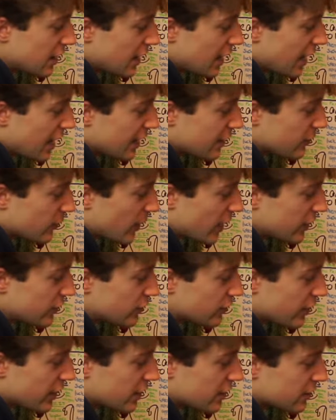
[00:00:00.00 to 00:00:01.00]
and where
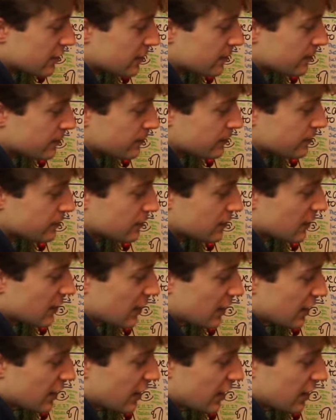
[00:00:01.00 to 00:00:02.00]
you
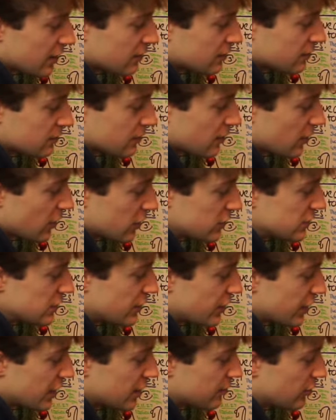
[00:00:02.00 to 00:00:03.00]
then also
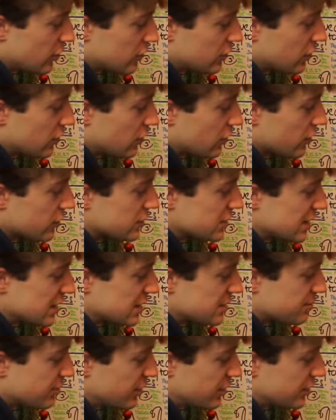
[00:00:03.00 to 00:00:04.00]
think about all those
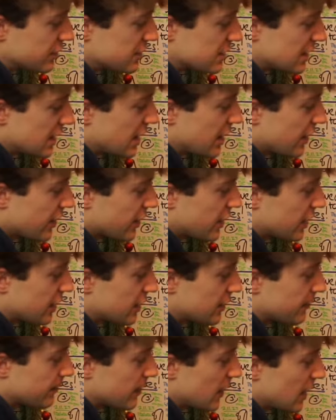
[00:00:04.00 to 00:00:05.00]
experiences. And I think
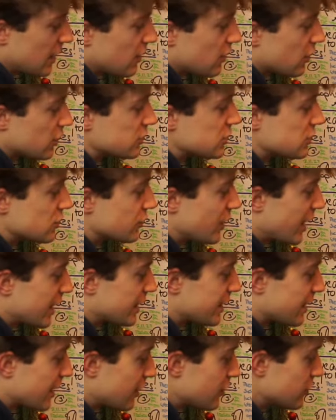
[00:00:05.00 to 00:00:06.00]
also right
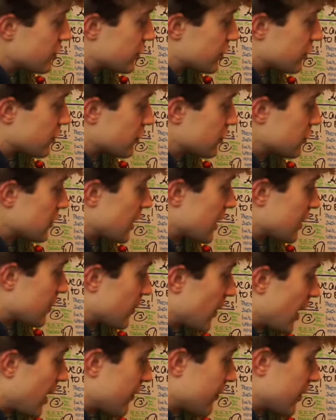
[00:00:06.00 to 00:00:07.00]
now, you know, like
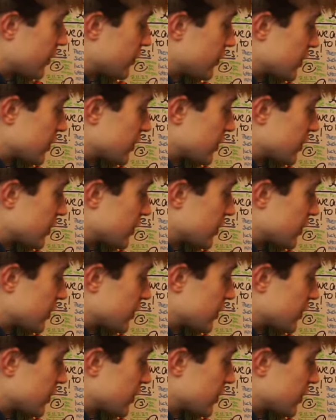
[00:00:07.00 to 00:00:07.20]
wherever you are